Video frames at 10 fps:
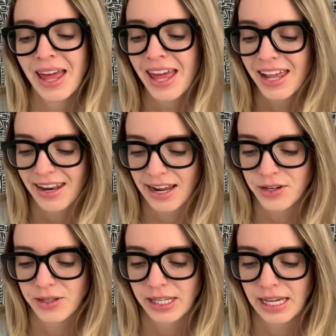
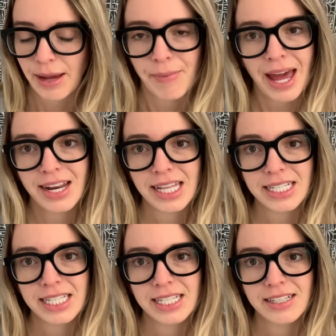naturally, I'm adding that
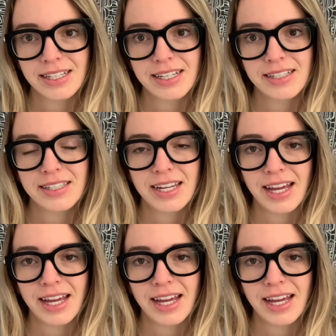to the list.